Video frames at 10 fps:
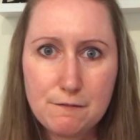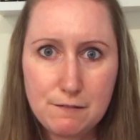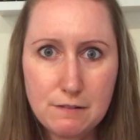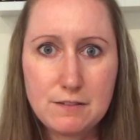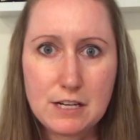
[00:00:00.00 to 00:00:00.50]

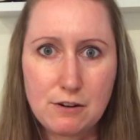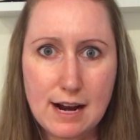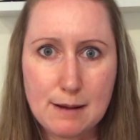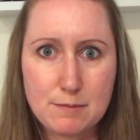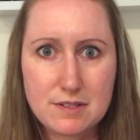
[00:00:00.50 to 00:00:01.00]
50
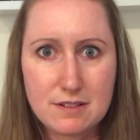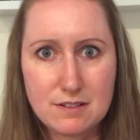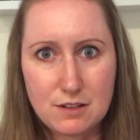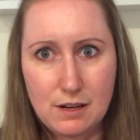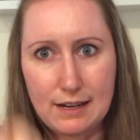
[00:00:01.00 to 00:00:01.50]
grams,
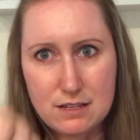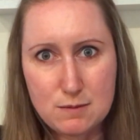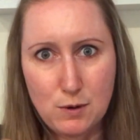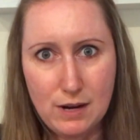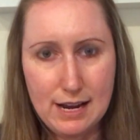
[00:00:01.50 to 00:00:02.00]
so like a
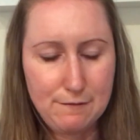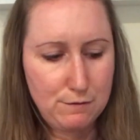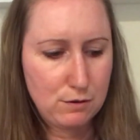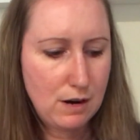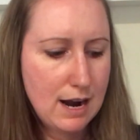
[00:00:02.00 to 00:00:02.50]
small
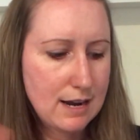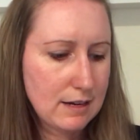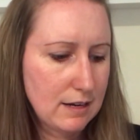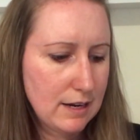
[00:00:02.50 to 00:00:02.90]
handful, right?